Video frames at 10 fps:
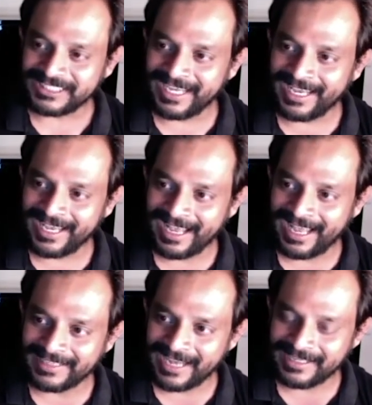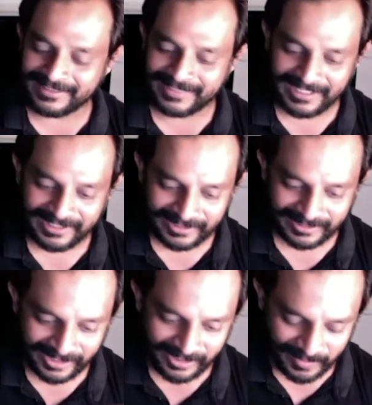then
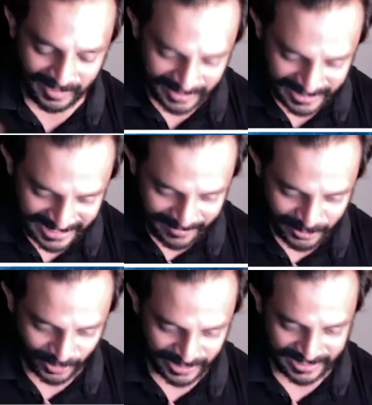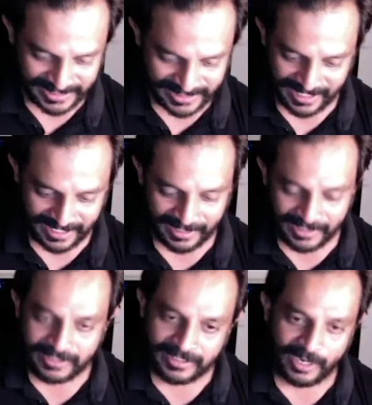the mothers came to us and say, hey,
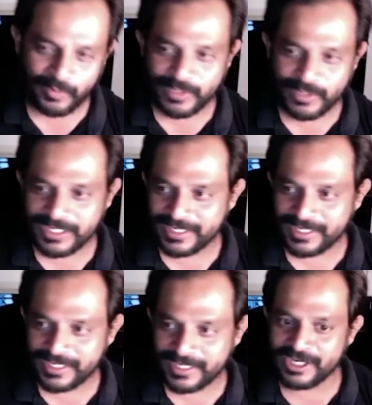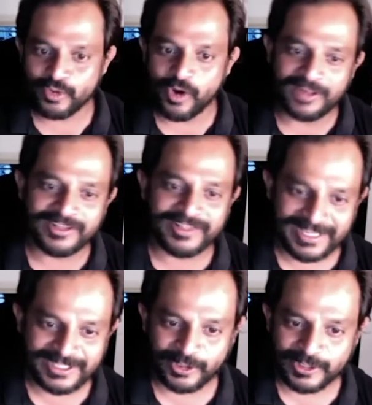now we can see they can do other
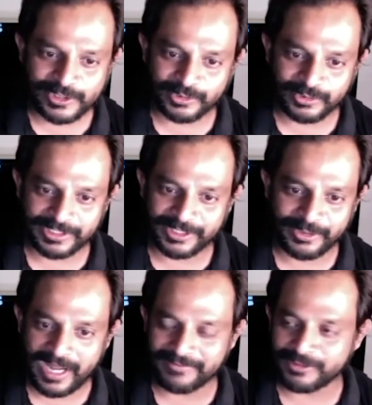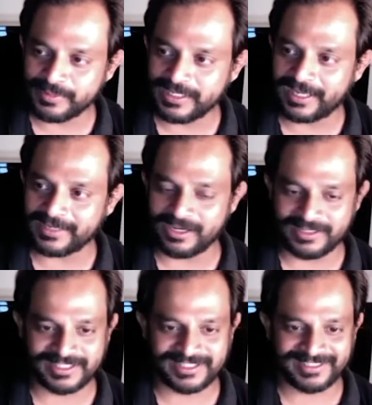things also. They don't have to be like
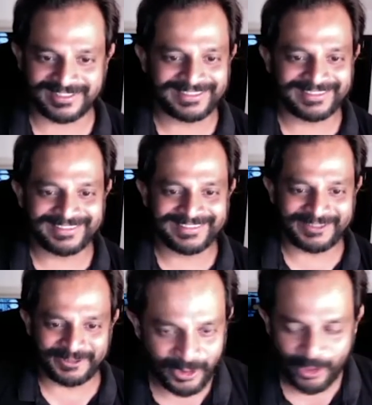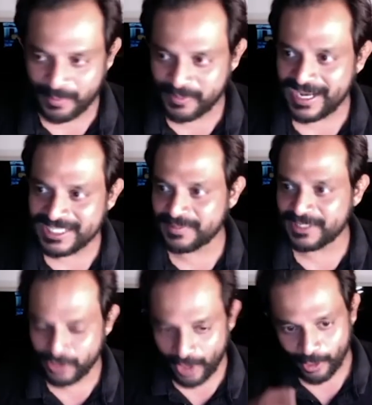us. You're oppressed,
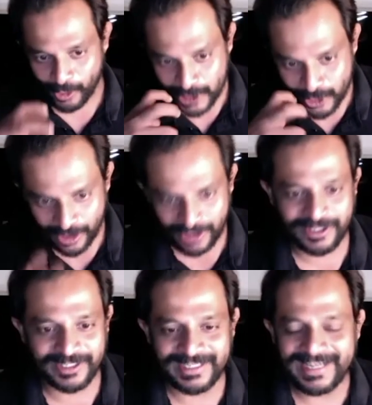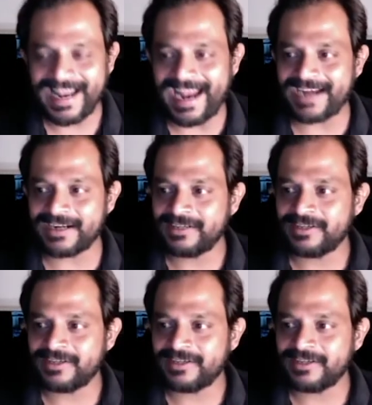you are also heard. And